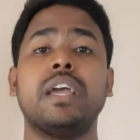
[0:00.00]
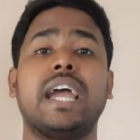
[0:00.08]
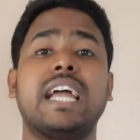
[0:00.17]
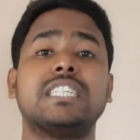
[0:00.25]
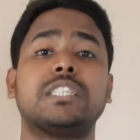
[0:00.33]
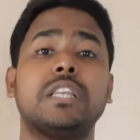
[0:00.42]

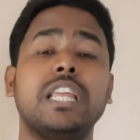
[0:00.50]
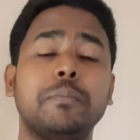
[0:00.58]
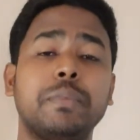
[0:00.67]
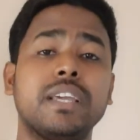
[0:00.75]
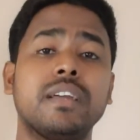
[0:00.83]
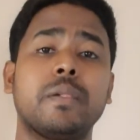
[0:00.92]
And
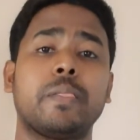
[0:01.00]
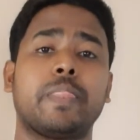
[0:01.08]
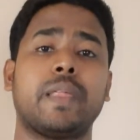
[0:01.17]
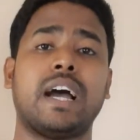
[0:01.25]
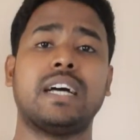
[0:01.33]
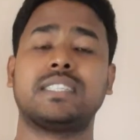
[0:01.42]
sleeping,
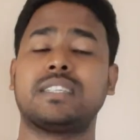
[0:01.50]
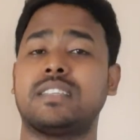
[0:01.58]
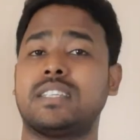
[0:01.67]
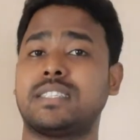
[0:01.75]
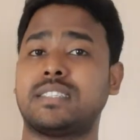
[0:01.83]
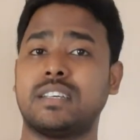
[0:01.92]
as
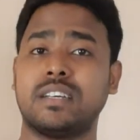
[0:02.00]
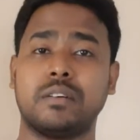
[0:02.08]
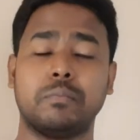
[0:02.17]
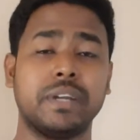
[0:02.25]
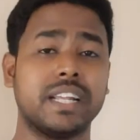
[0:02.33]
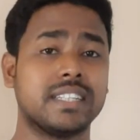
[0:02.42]
the
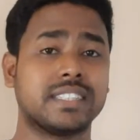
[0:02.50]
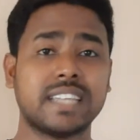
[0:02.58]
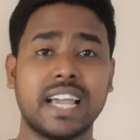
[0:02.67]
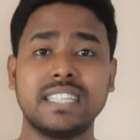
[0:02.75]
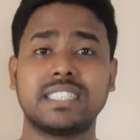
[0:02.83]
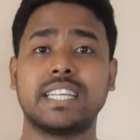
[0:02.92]
medical
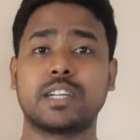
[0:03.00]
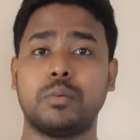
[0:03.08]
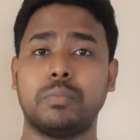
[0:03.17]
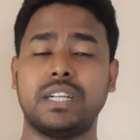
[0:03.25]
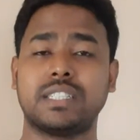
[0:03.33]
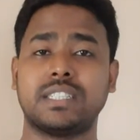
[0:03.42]
science
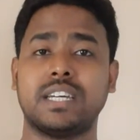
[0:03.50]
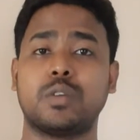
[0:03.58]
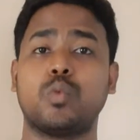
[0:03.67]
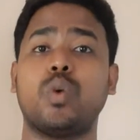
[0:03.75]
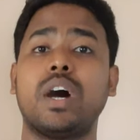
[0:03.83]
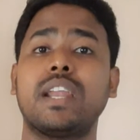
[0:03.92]
recommends,
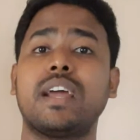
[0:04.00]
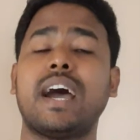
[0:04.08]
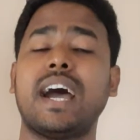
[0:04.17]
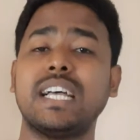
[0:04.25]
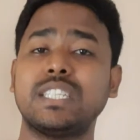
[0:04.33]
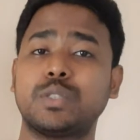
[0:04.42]
that one
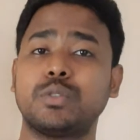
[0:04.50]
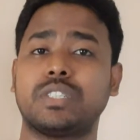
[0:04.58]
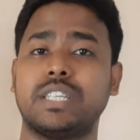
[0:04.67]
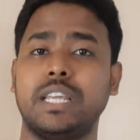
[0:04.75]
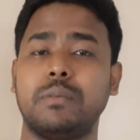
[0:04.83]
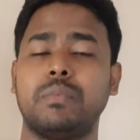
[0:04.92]
has to
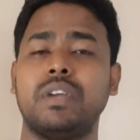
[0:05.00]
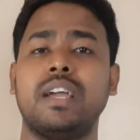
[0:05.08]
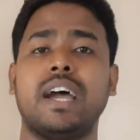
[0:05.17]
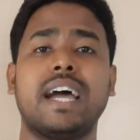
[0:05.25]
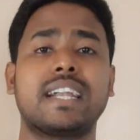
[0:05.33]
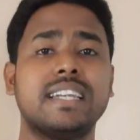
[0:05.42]
sleep
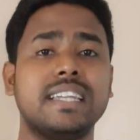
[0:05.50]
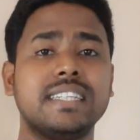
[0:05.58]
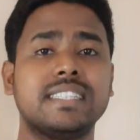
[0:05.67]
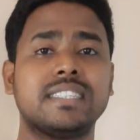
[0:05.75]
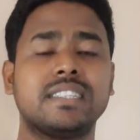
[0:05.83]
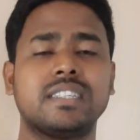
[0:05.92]
at
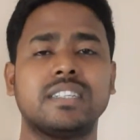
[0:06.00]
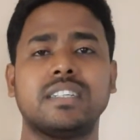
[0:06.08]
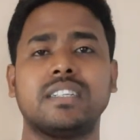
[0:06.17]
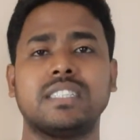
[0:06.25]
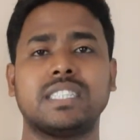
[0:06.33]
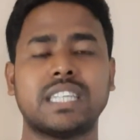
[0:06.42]
least
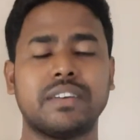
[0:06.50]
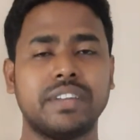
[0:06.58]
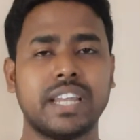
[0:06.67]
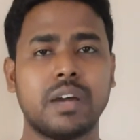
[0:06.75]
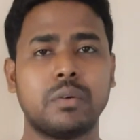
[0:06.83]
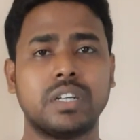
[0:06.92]

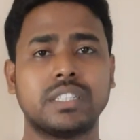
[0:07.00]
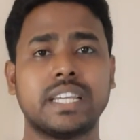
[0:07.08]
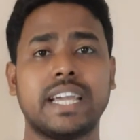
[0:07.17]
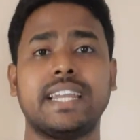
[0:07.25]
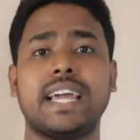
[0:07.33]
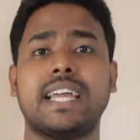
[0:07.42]
7 hours
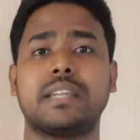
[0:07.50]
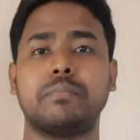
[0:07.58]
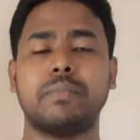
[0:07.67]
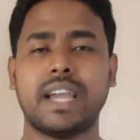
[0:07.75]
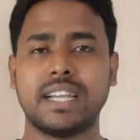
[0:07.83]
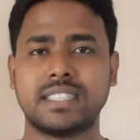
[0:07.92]
and at
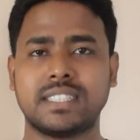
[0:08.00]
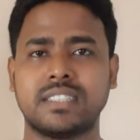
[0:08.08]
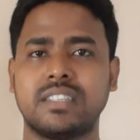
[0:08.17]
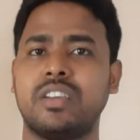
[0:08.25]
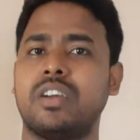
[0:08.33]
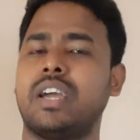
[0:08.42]

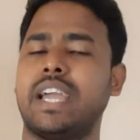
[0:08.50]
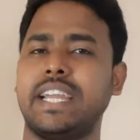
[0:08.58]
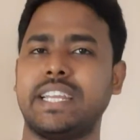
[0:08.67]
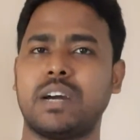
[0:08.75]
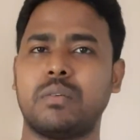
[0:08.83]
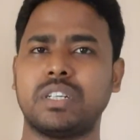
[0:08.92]
max
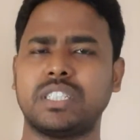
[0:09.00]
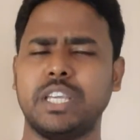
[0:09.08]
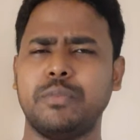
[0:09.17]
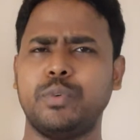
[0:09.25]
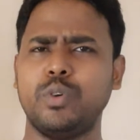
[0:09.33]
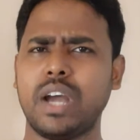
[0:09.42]
8 hours.
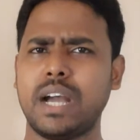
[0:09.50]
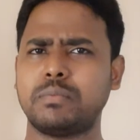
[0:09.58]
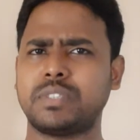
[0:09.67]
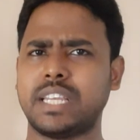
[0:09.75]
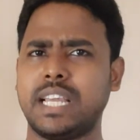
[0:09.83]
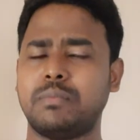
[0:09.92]
If you have
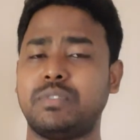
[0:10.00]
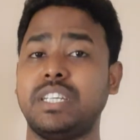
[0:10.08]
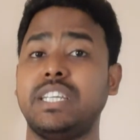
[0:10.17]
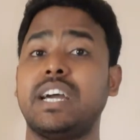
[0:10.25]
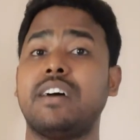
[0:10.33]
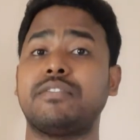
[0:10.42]
slept
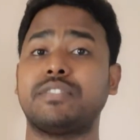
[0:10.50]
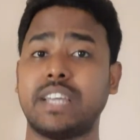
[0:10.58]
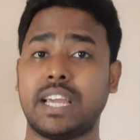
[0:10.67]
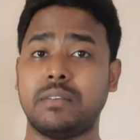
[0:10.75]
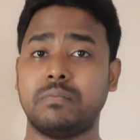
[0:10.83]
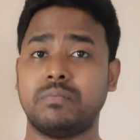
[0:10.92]
enough
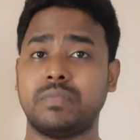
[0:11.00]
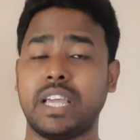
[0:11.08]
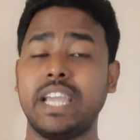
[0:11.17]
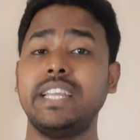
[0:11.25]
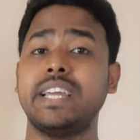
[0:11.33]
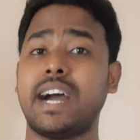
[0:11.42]
time,
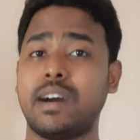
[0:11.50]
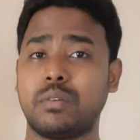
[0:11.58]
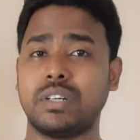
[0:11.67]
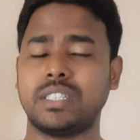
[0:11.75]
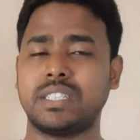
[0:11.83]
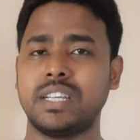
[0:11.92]
8
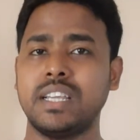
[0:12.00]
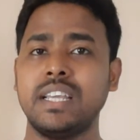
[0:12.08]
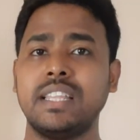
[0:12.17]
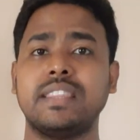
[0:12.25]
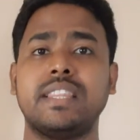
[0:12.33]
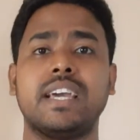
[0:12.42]
hours,
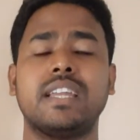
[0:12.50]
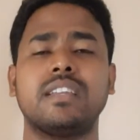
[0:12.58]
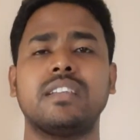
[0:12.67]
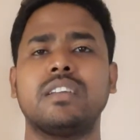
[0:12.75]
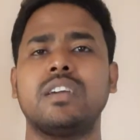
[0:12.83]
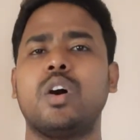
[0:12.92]

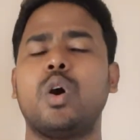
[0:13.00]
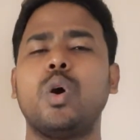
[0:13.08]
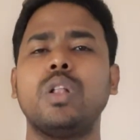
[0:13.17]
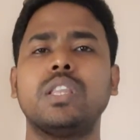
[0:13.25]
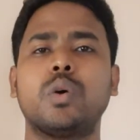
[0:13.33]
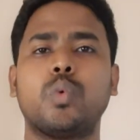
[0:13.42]
then
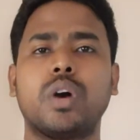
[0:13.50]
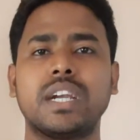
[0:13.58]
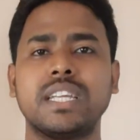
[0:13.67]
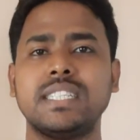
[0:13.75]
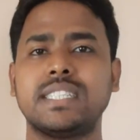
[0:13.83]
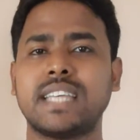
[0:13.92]
all the
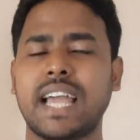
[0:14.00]
worries,